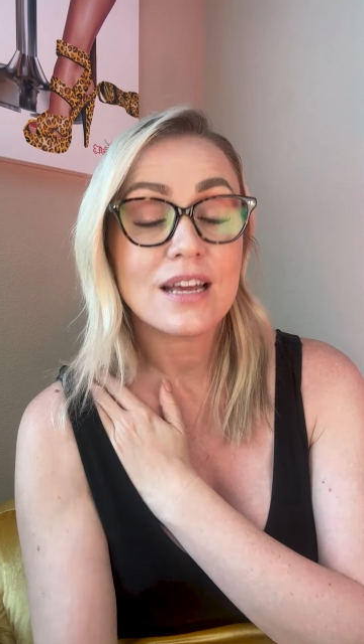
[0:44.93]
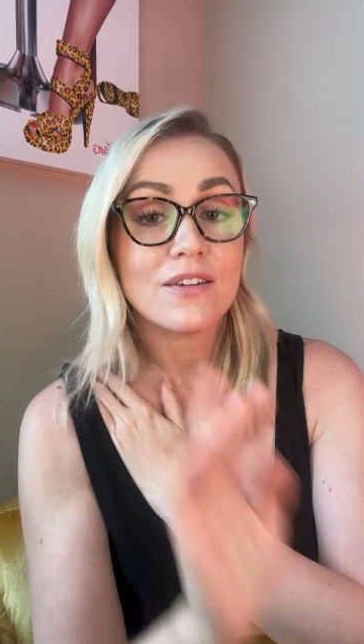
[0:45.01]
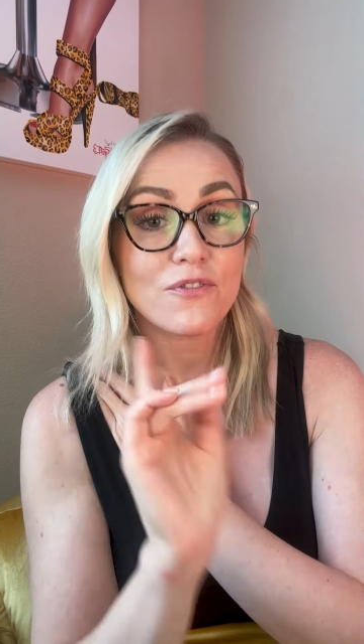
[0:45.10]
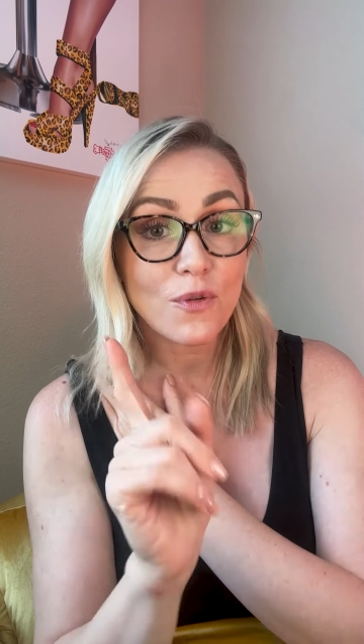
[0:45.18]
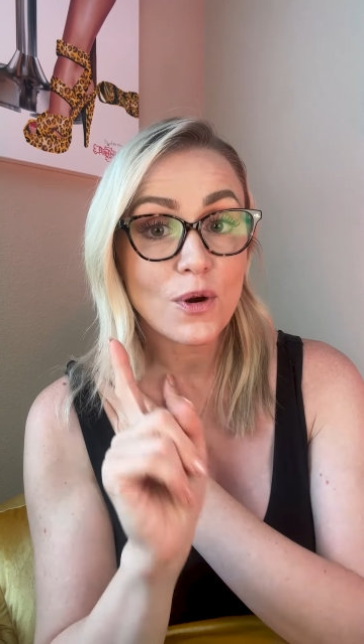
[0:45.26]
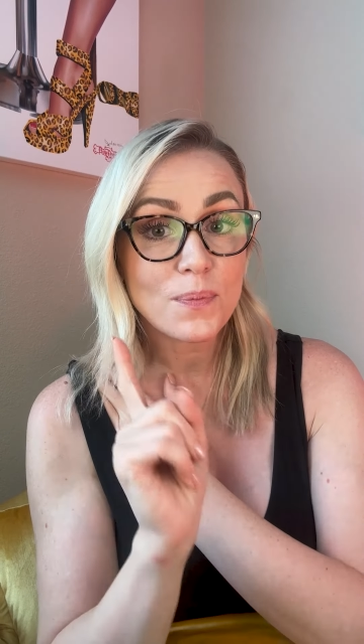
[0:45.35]

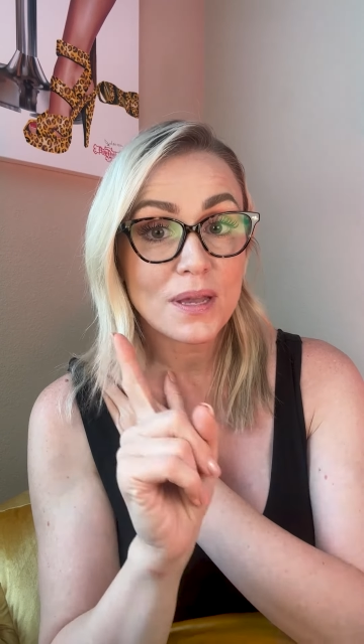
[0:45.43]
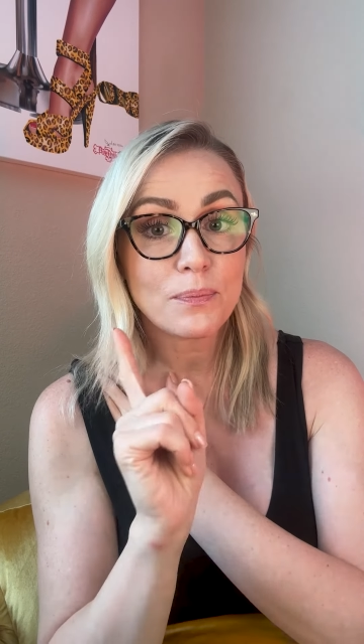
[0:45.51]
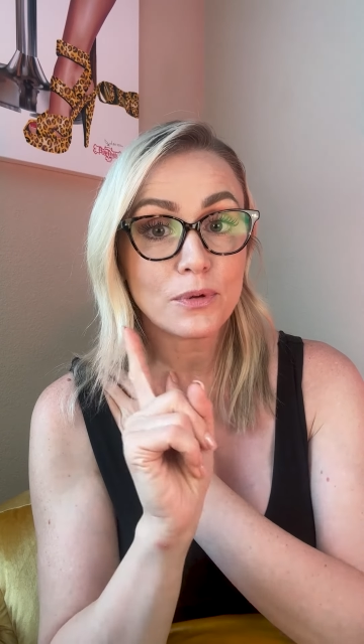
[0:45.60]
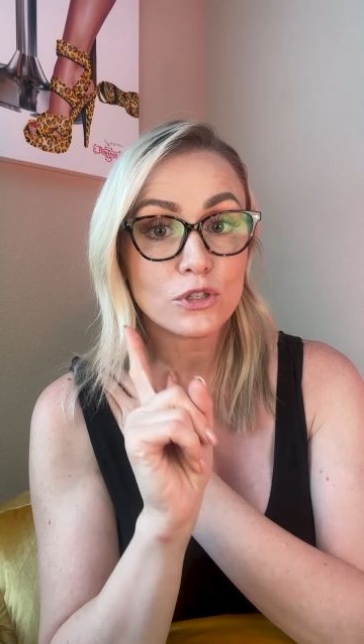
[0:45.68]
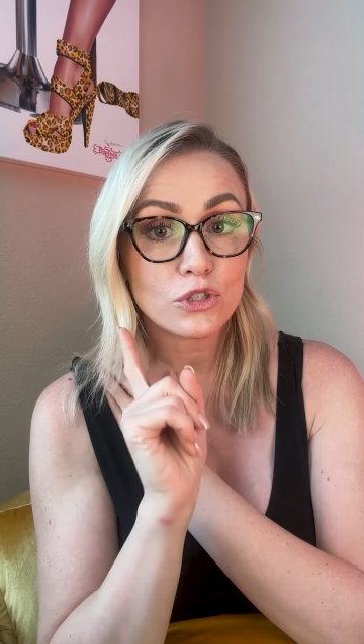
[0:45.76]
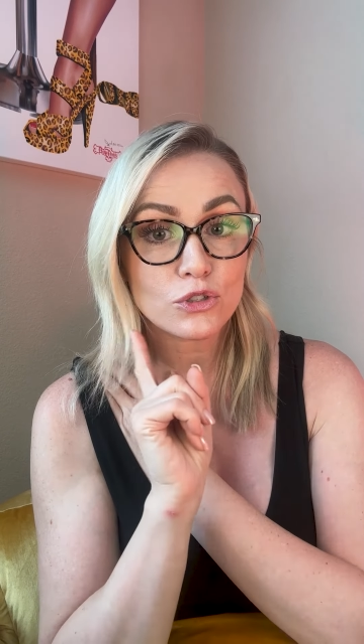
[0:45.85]
for
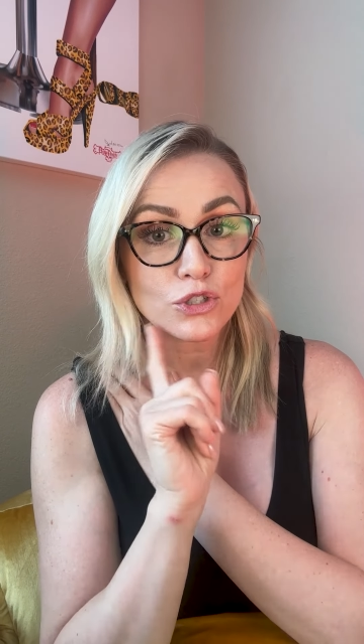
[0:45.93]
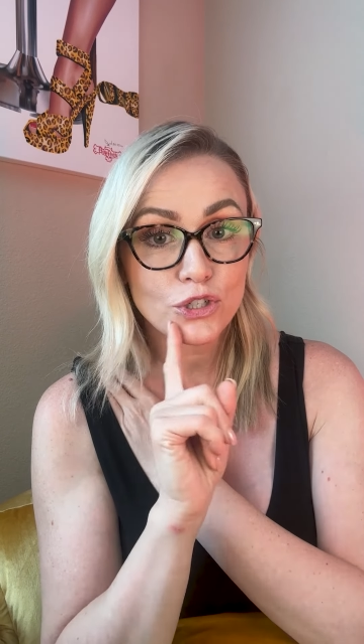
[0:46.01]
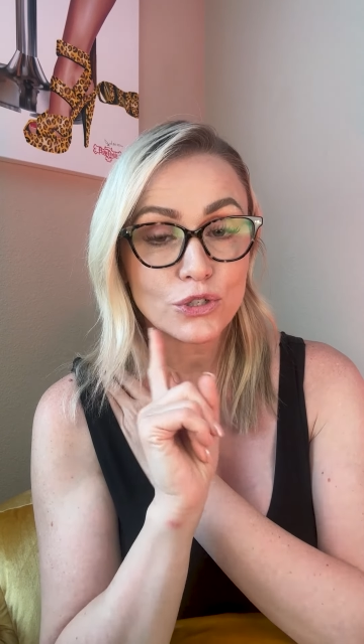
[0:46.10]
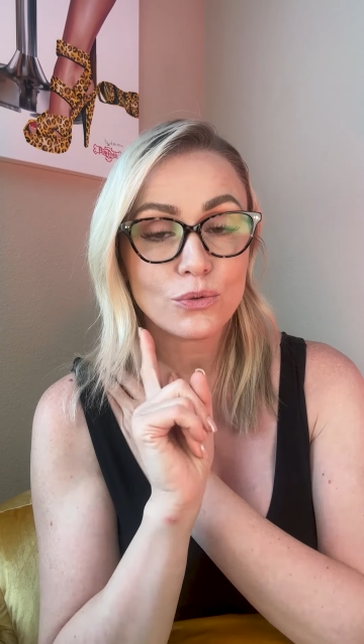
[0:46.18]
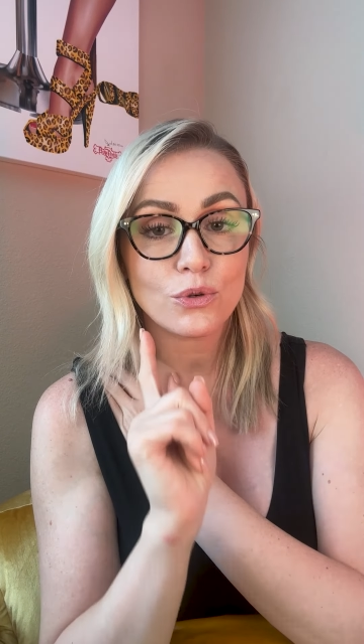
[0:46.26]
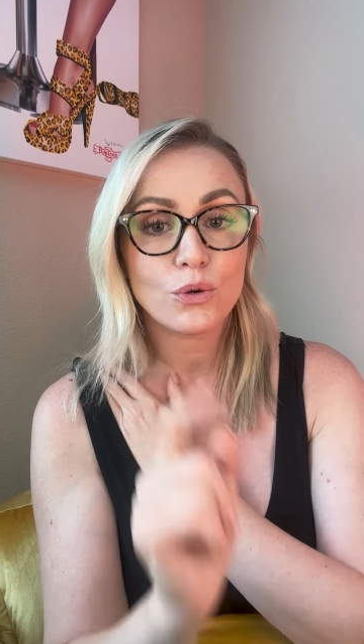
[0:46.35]
people
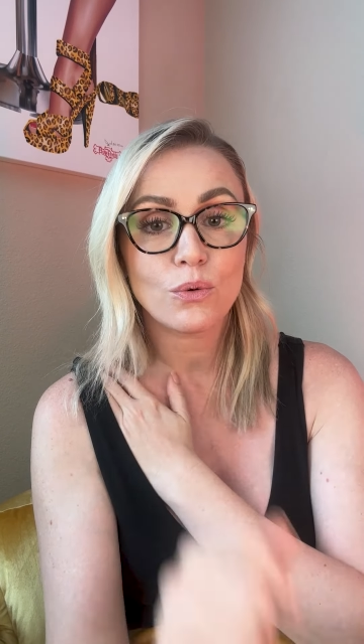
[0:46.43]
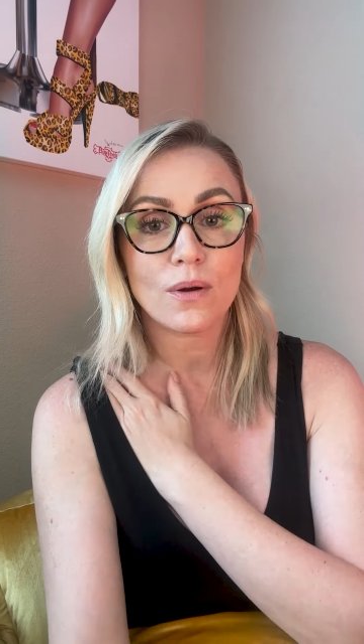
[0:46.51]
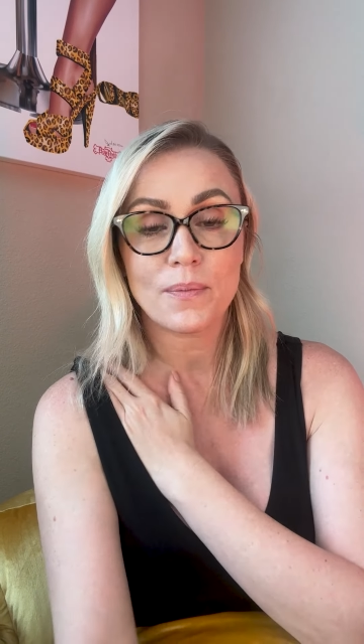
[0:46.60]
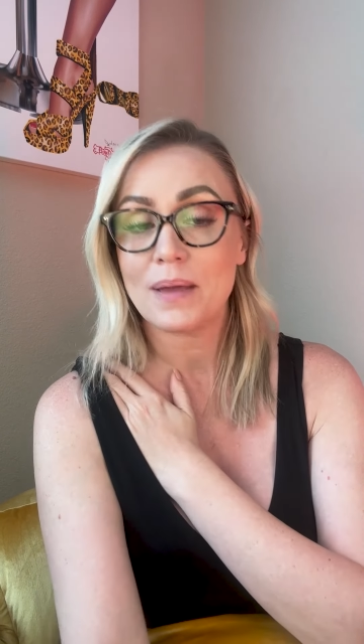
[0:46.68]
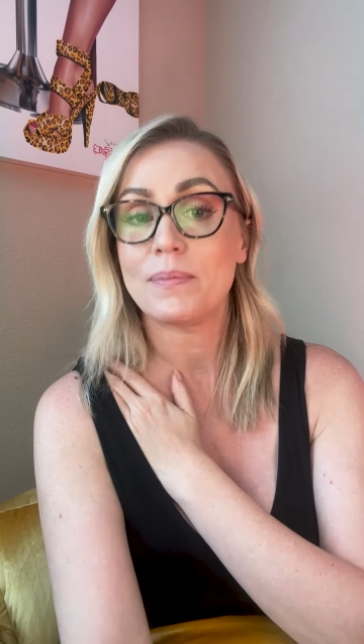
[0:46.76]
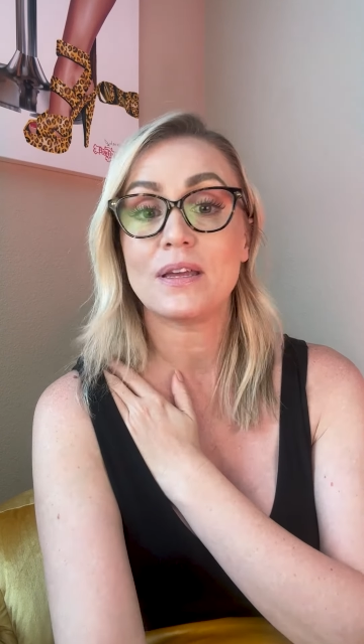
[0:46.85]
too who are
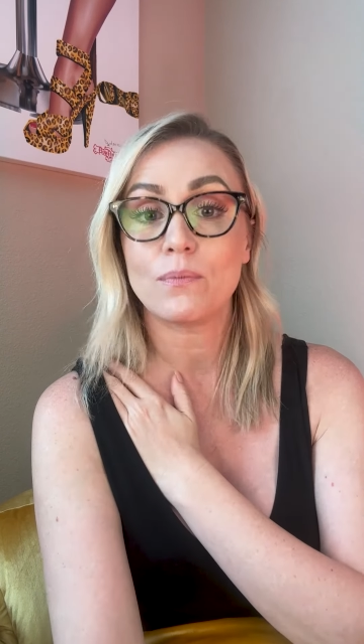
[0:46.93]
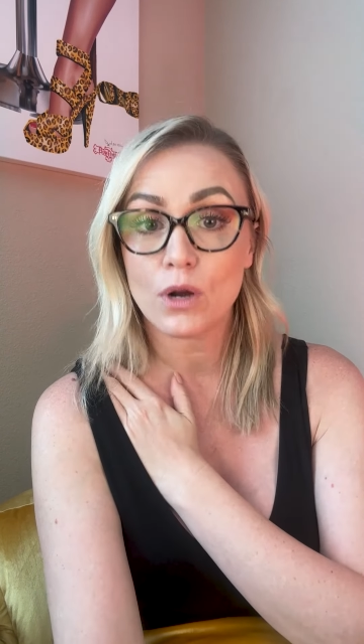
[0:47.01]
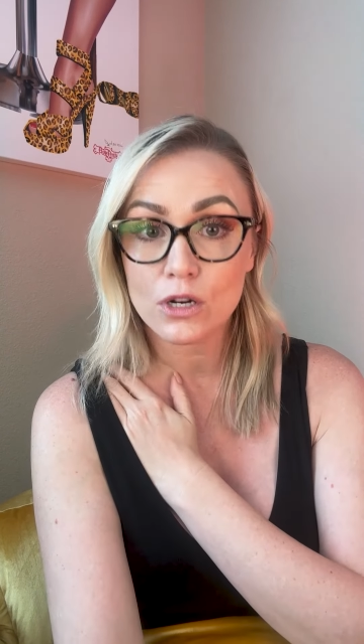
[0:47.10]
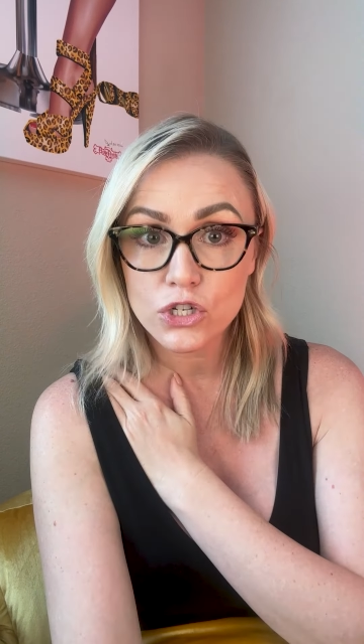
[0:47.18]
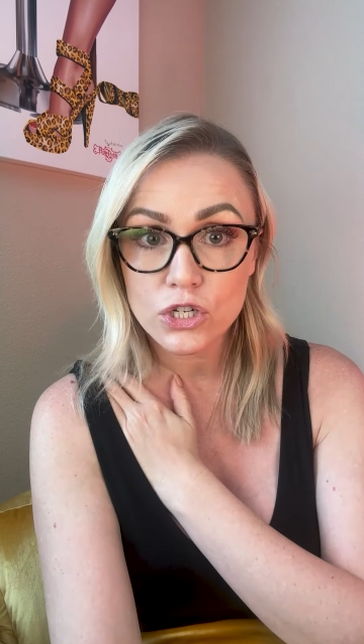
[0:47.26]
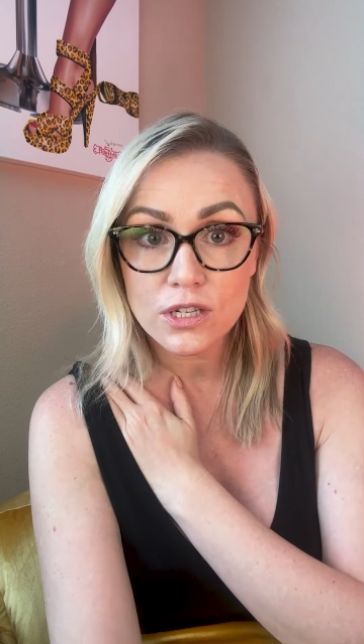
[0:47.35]
maybe in
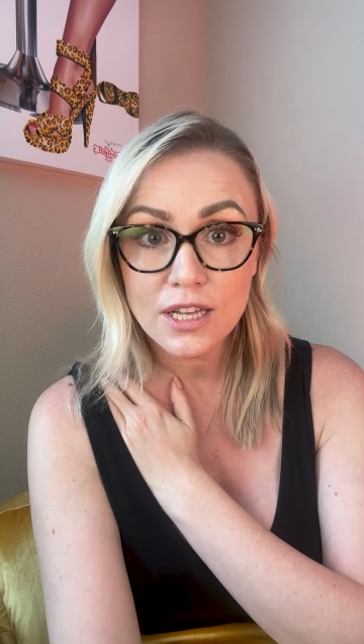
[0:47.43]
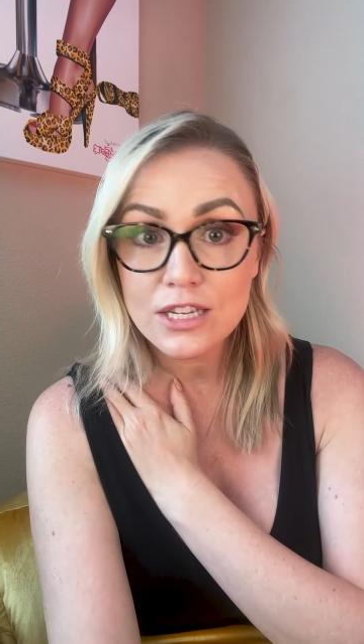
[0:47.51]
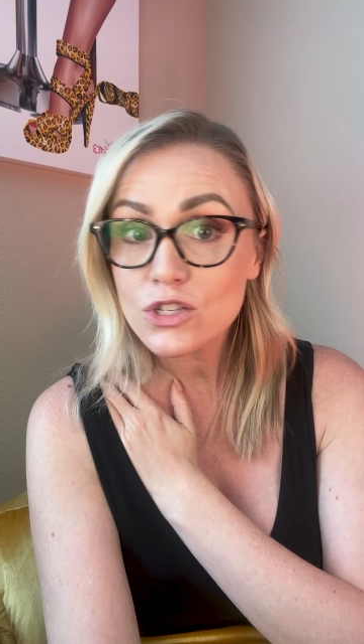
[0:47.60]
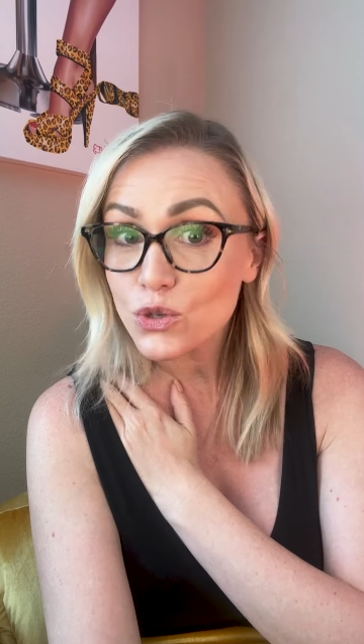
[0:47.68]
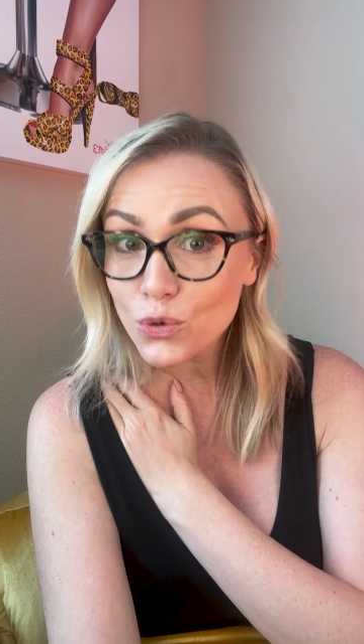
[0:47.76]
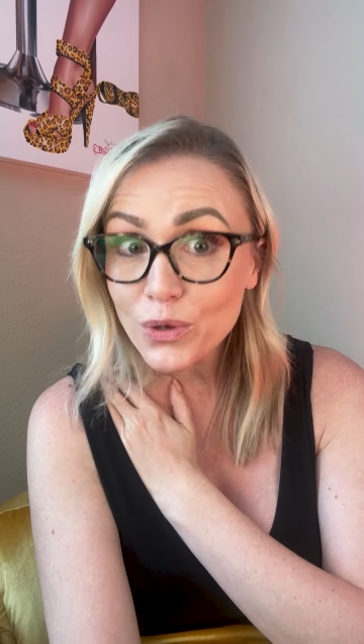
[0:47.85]

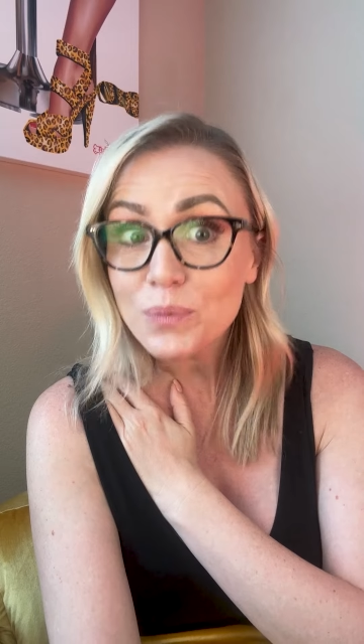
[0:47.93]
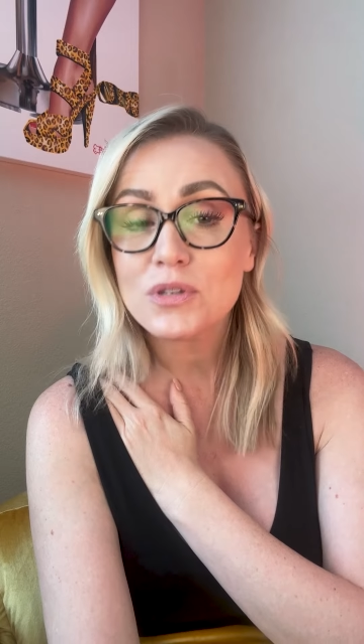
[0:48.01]
marginalized groups,